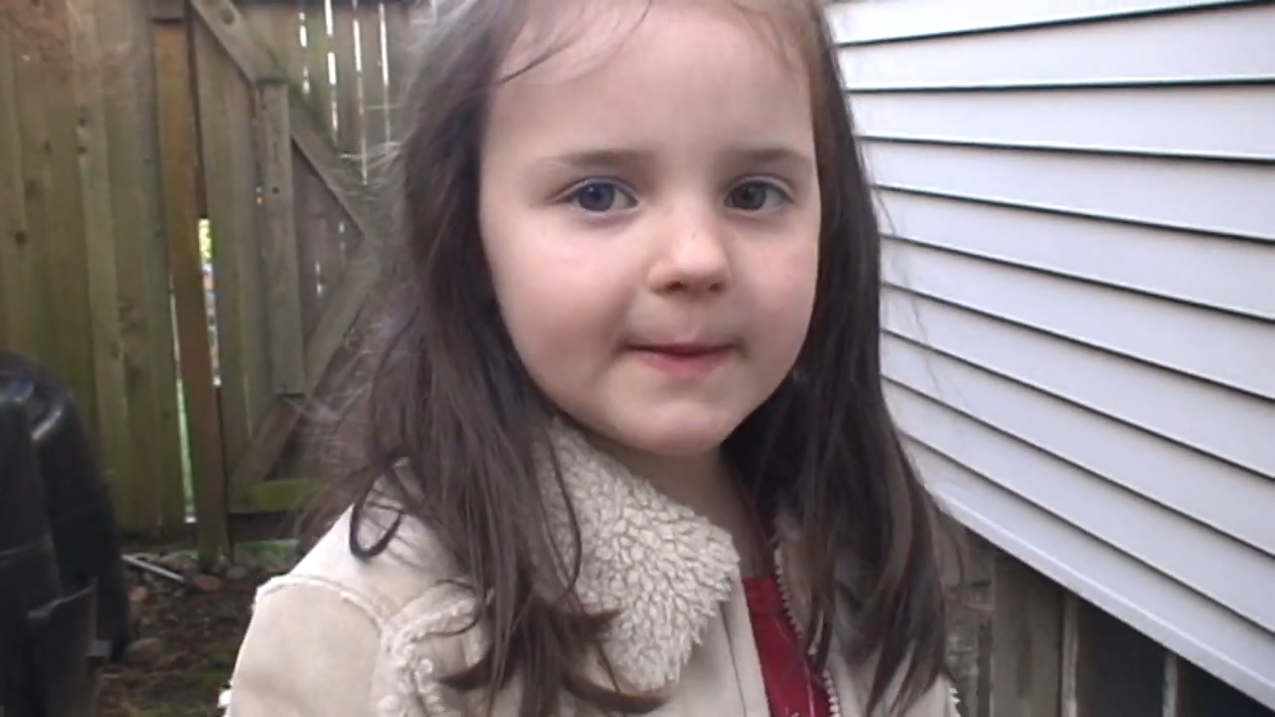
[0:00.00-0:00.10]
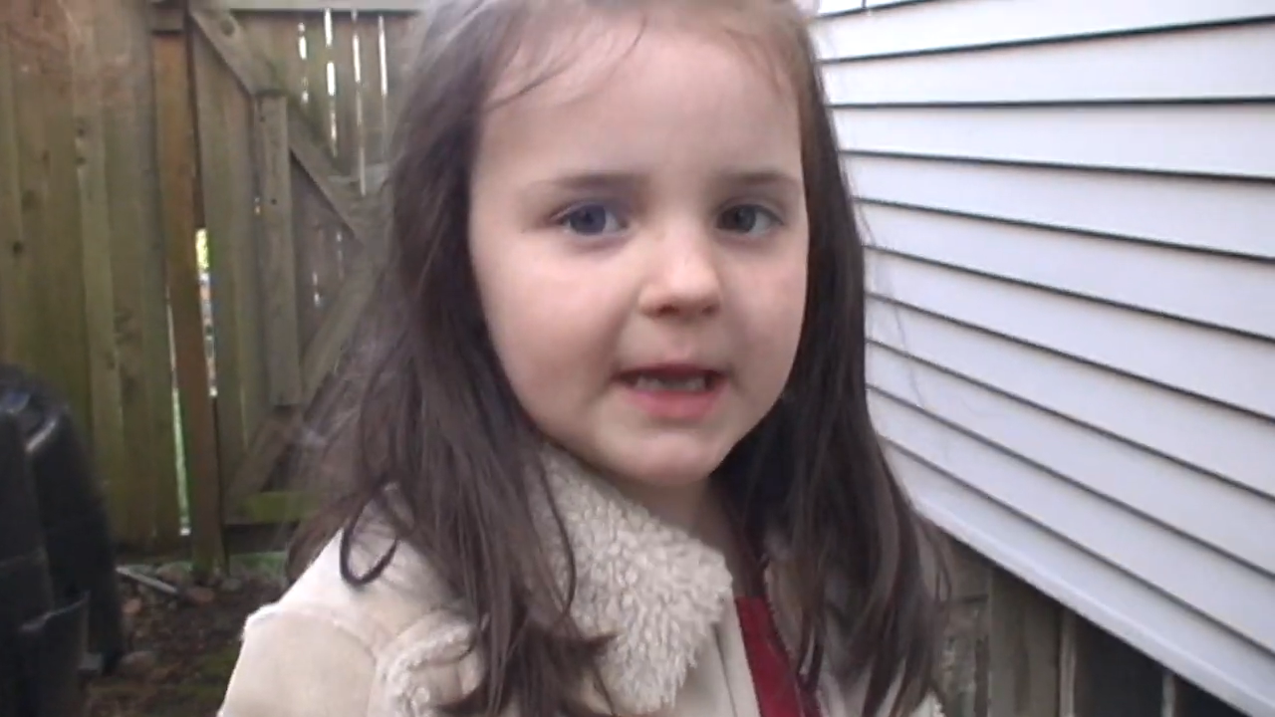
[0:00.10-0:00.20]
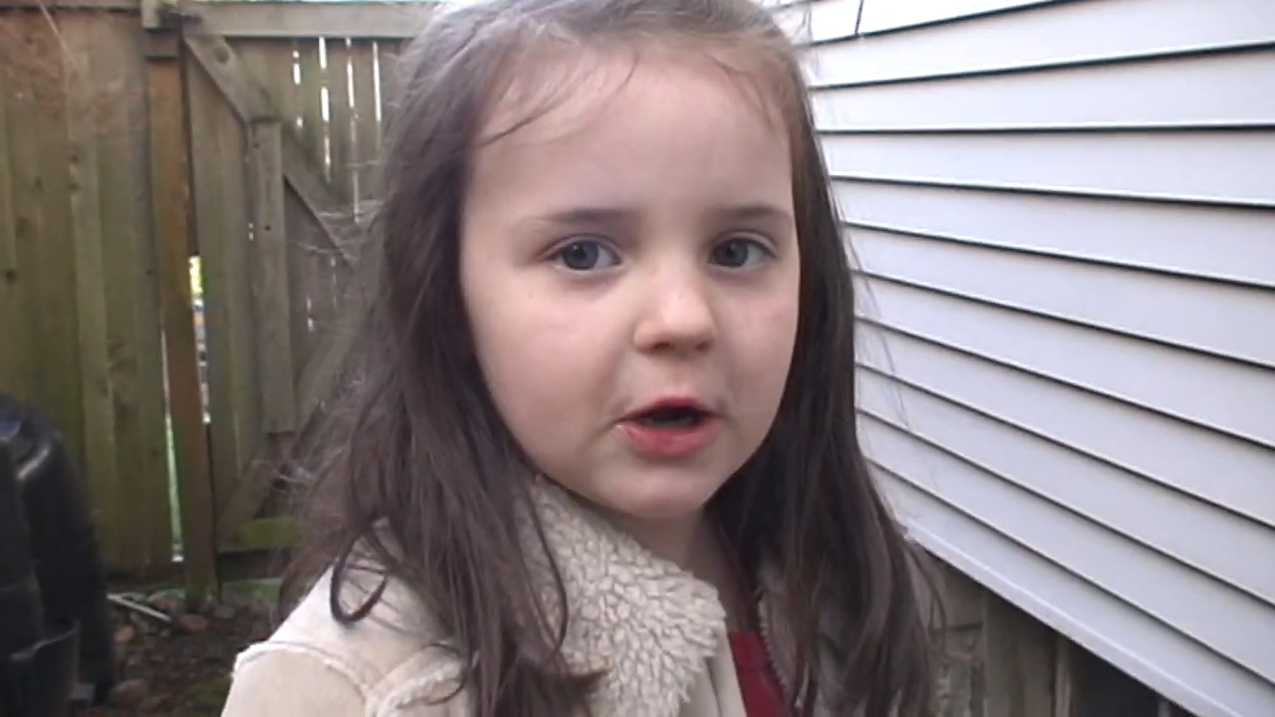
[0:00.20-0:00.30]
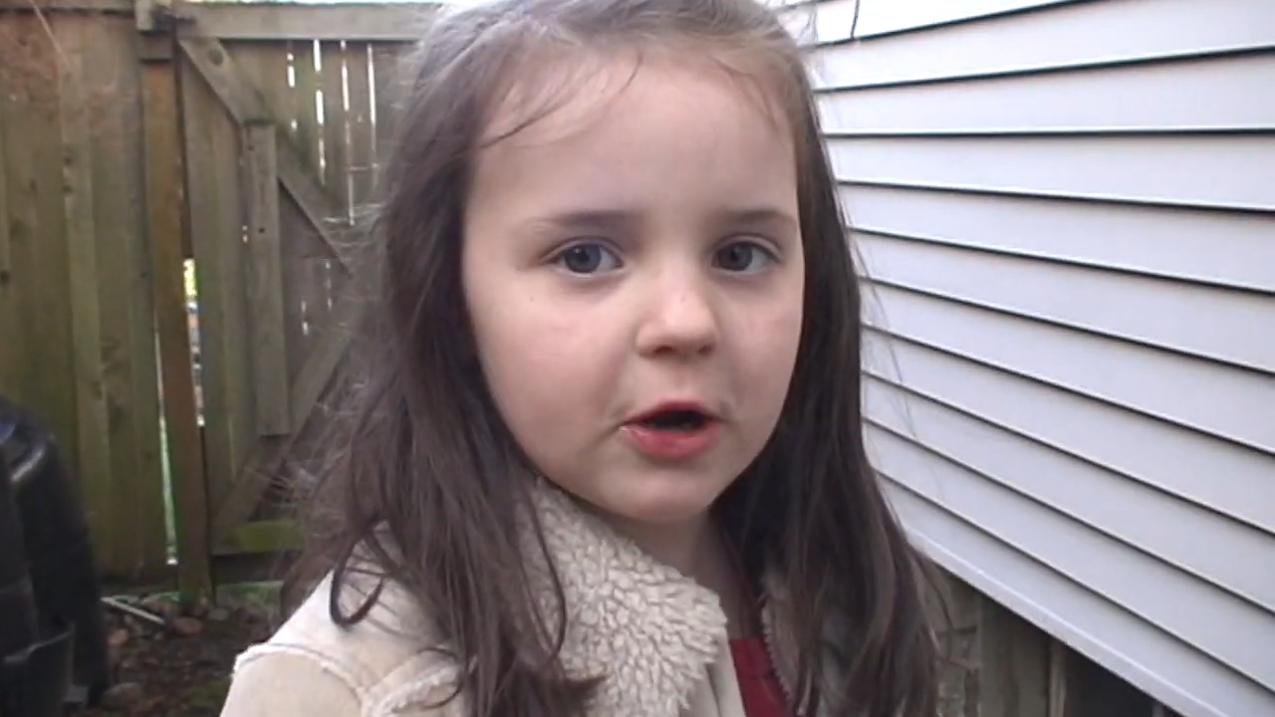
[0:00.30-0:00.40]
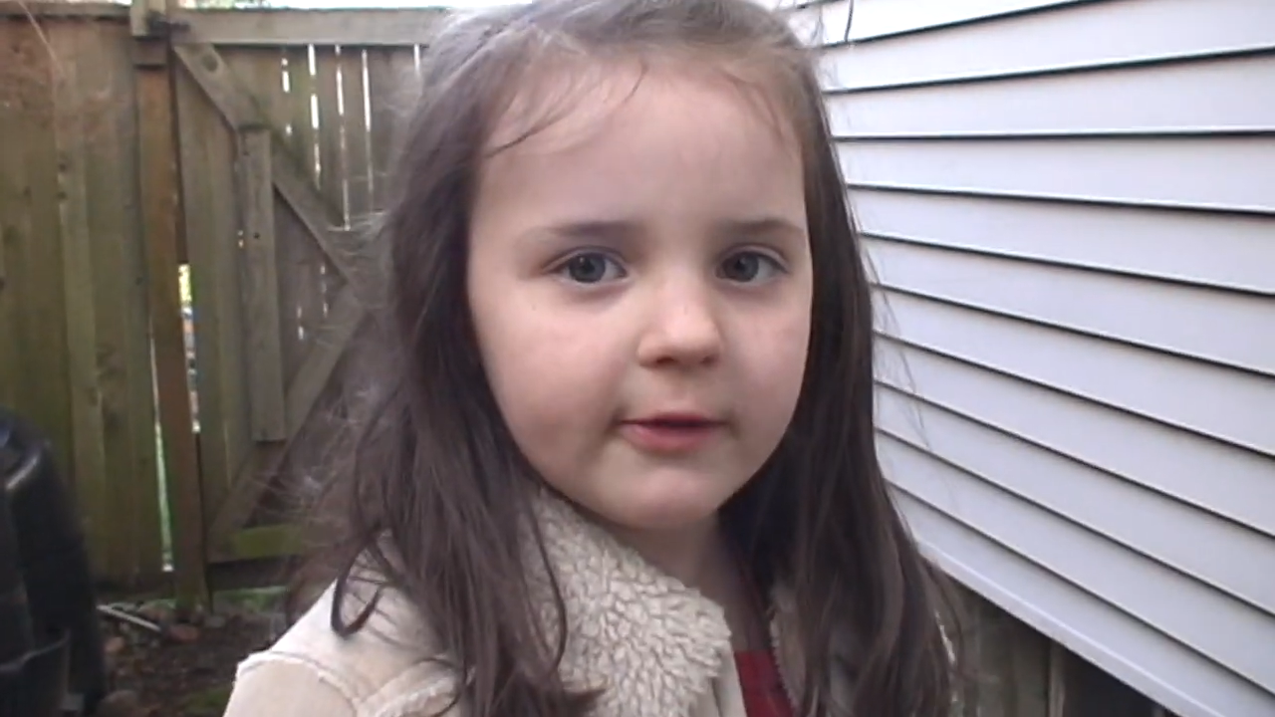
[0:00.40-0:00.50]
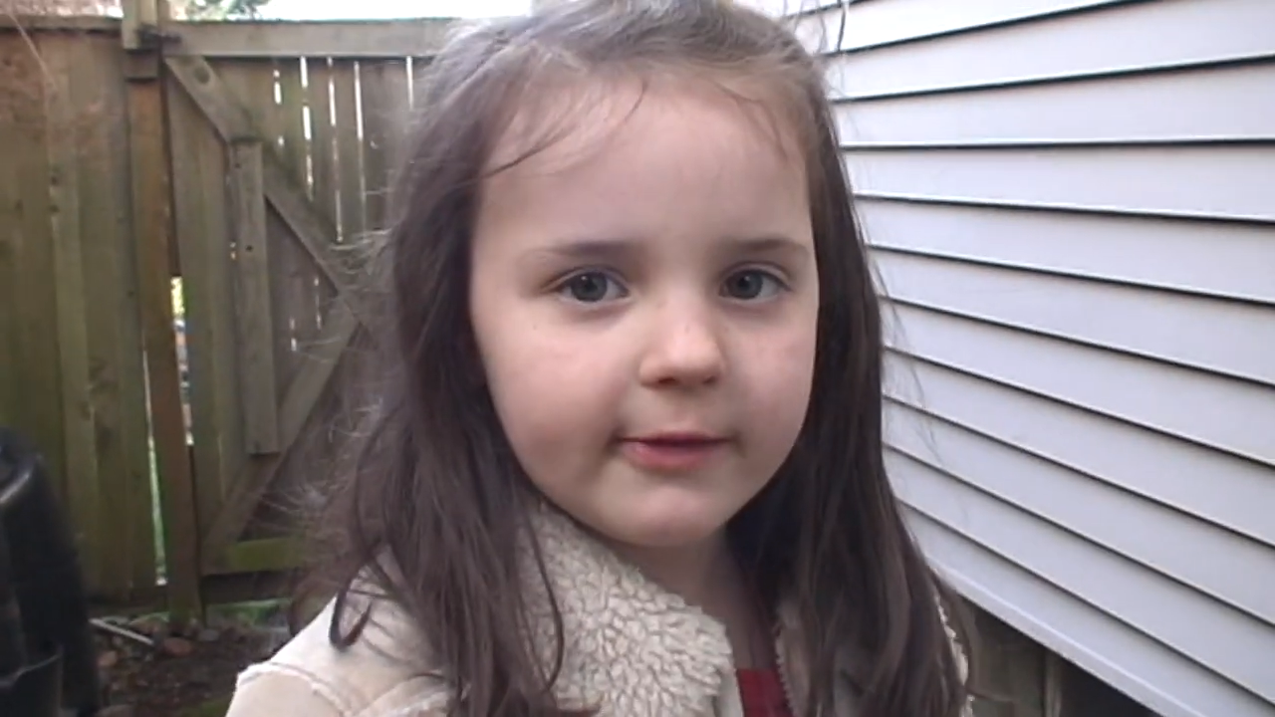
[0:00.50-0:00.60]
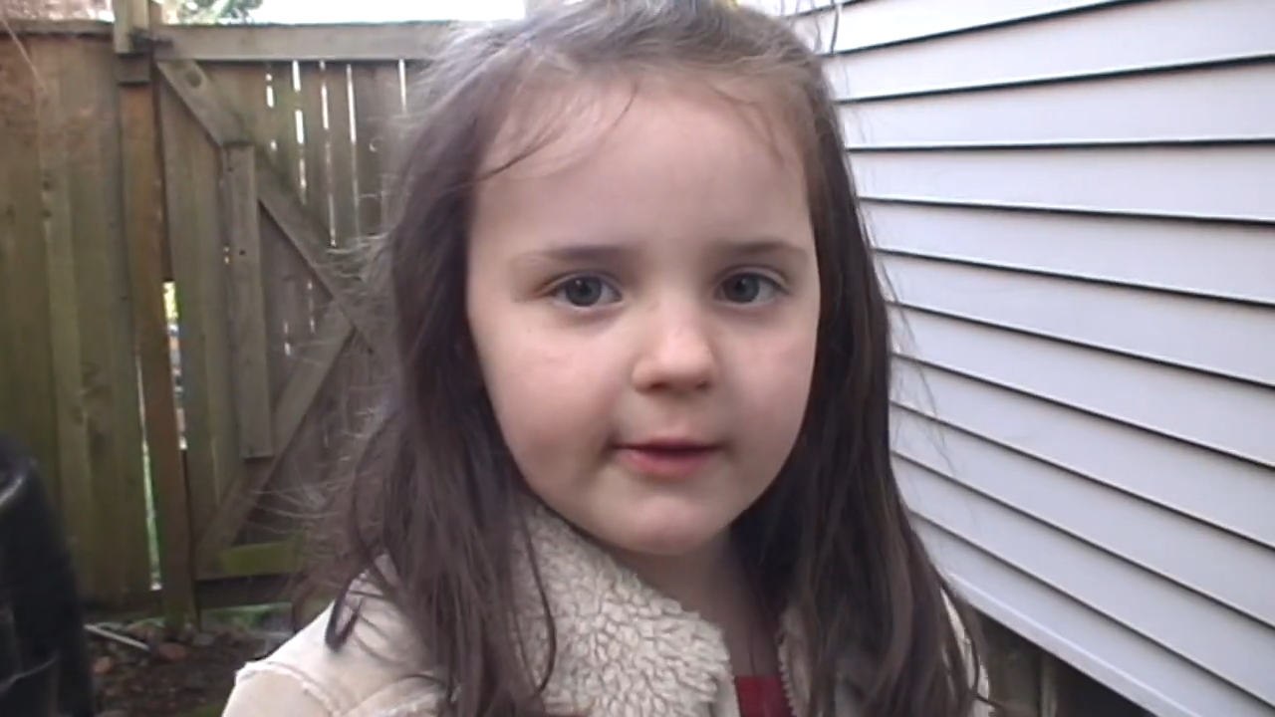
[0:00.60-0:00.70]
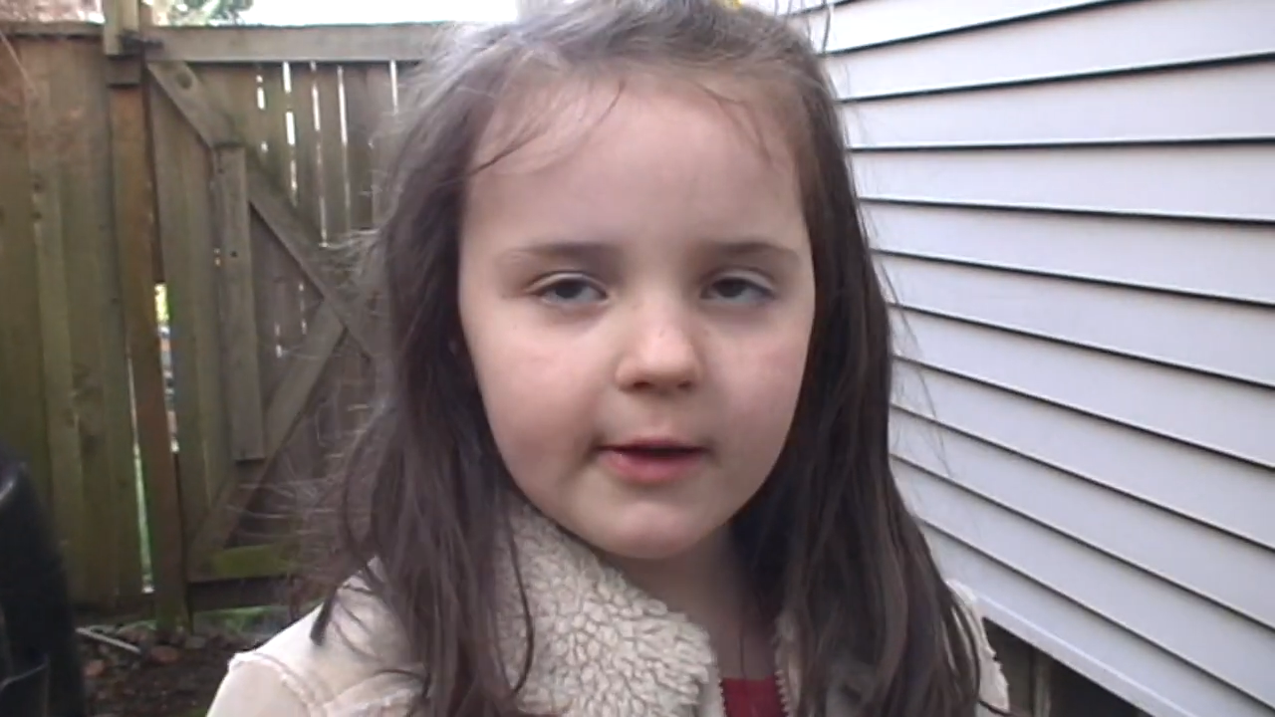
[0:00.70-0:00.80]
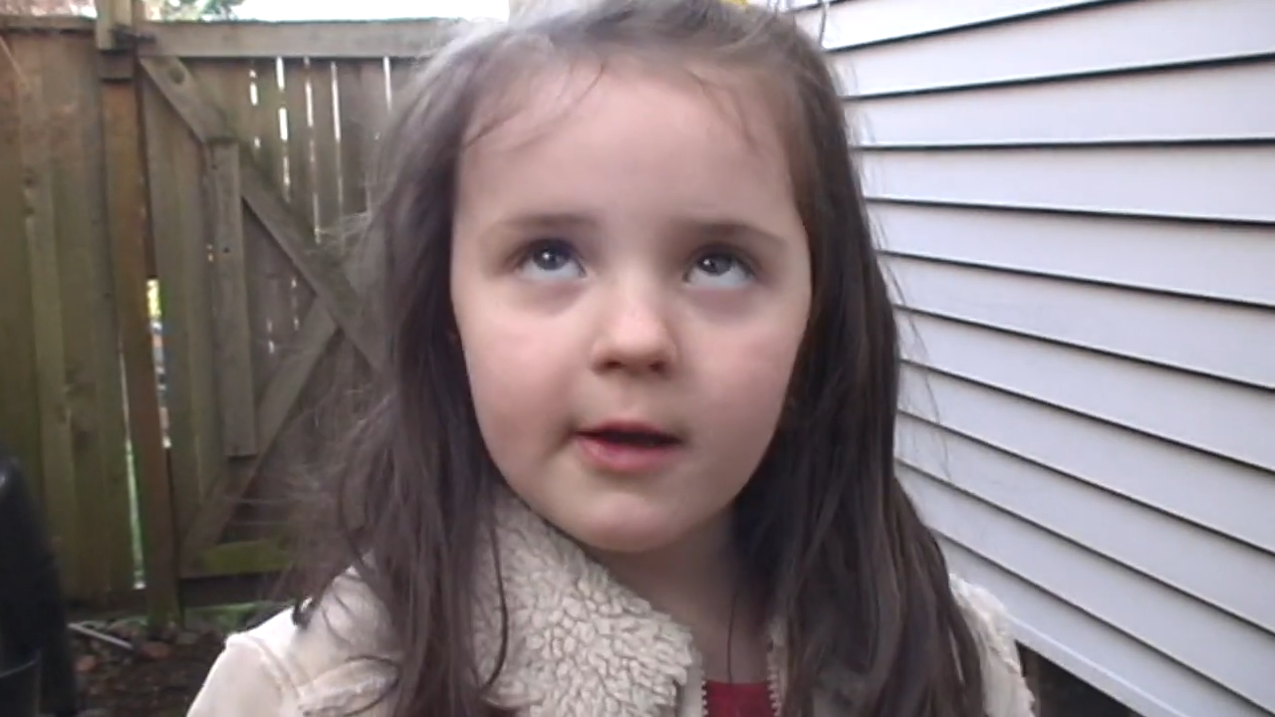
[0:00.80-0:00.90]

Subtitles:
the earth